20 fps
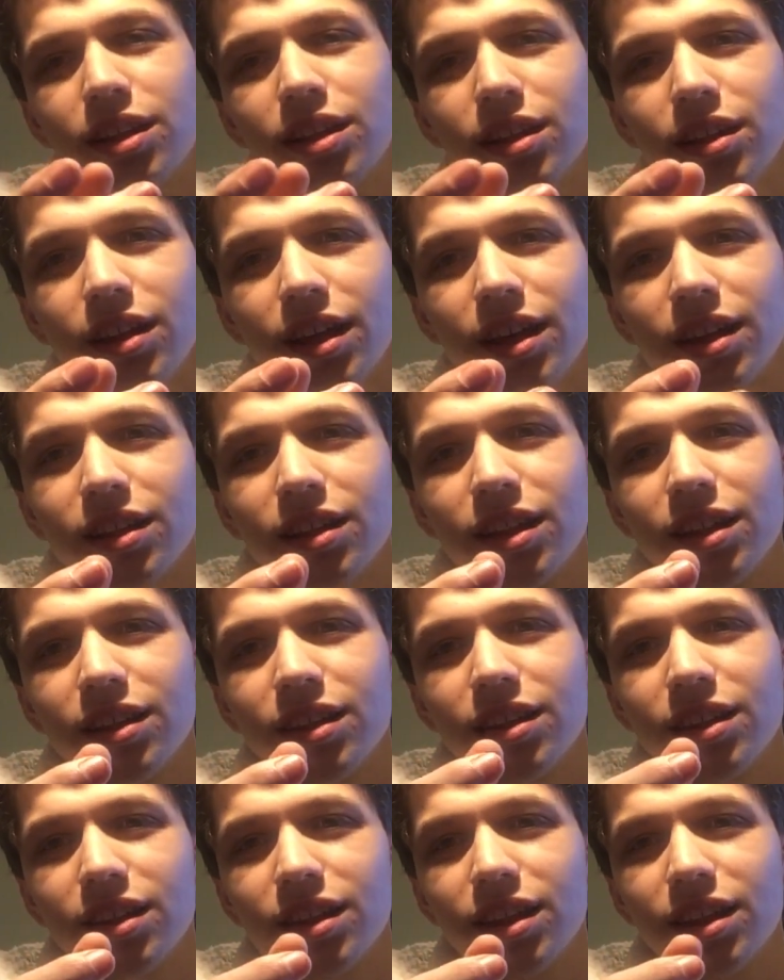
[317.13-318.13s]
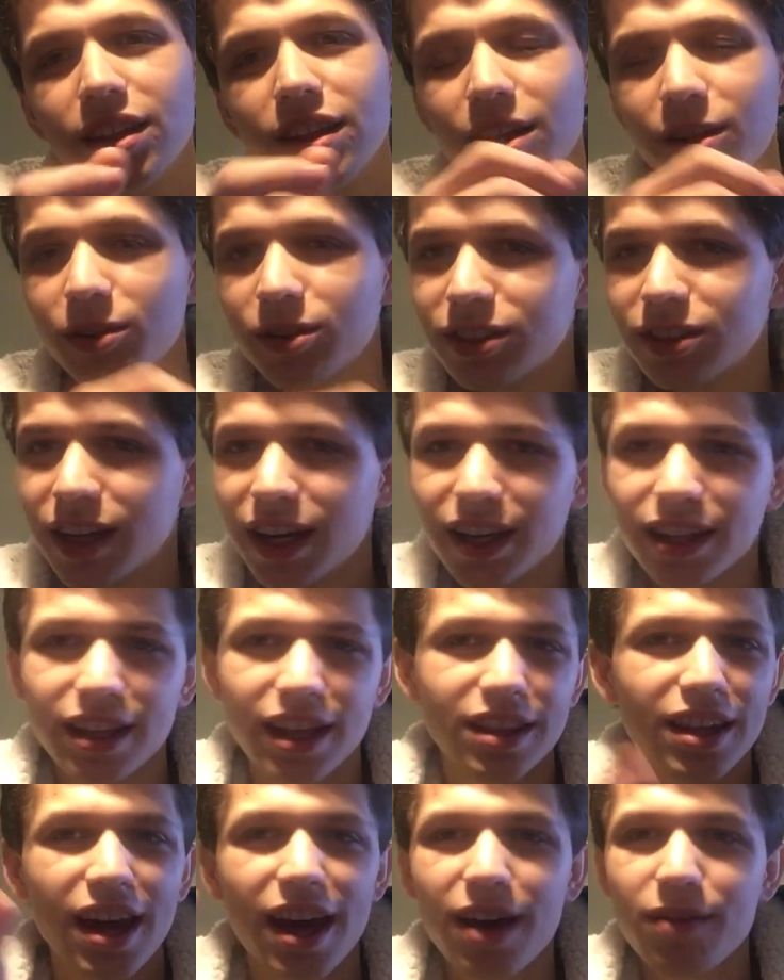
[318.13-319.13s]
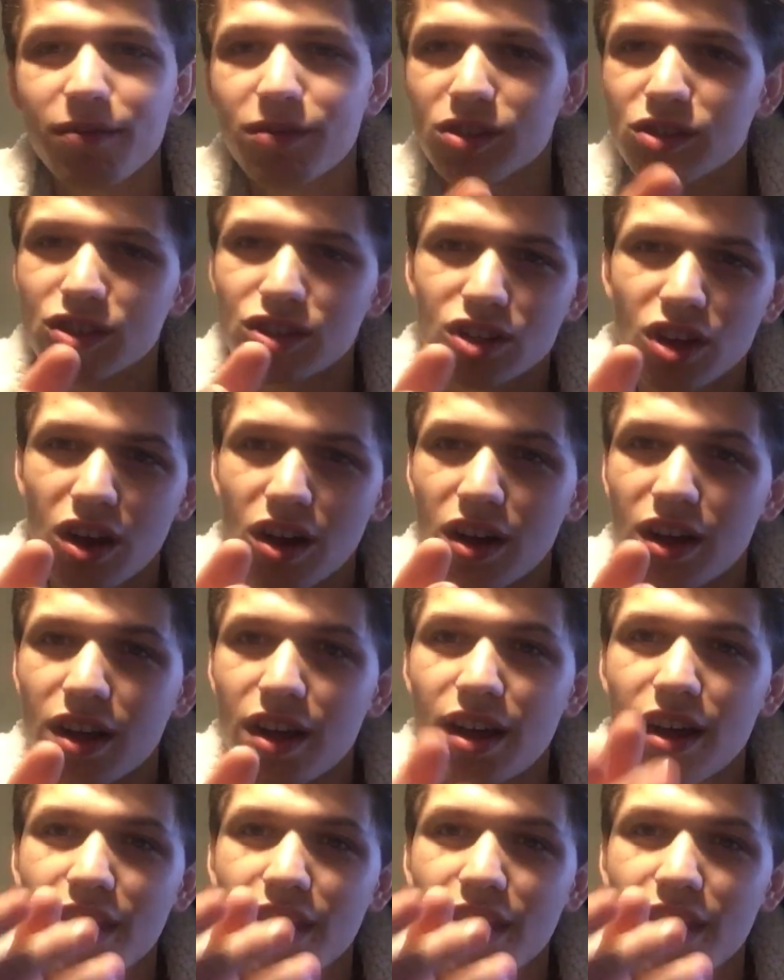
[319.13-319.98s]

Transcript: they were saying that the heavens saw